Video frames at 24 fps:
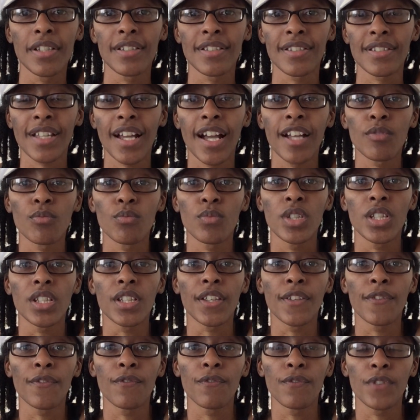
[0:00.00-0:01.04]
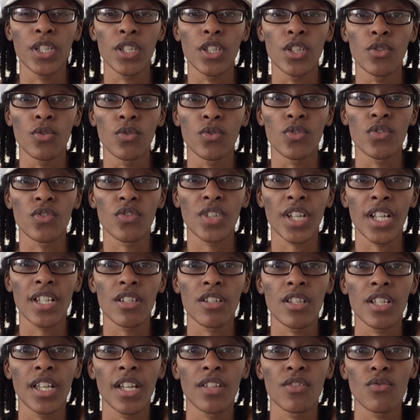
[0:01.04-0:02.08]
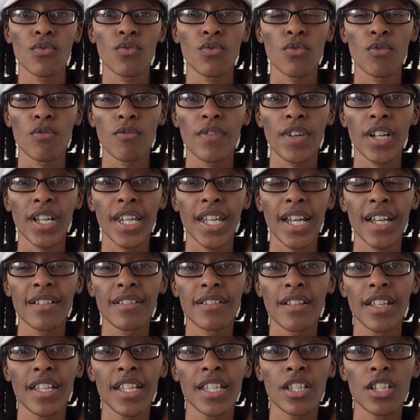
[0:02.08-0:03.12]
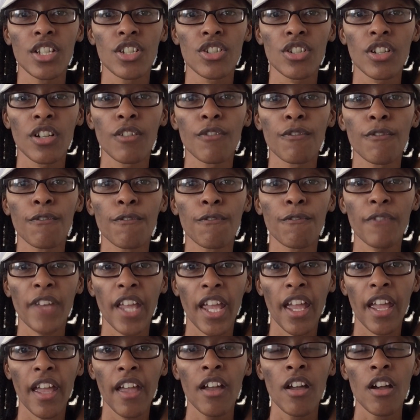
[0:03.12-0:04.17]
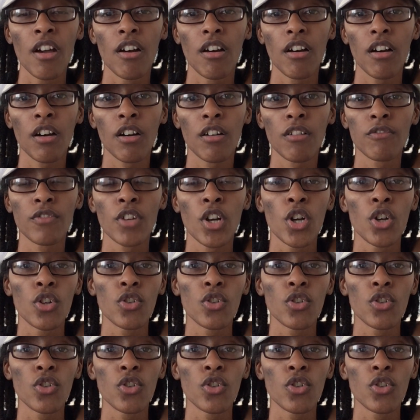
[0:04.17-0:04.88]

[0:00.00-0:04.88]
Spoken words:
start making videos so that you get over that initial fear of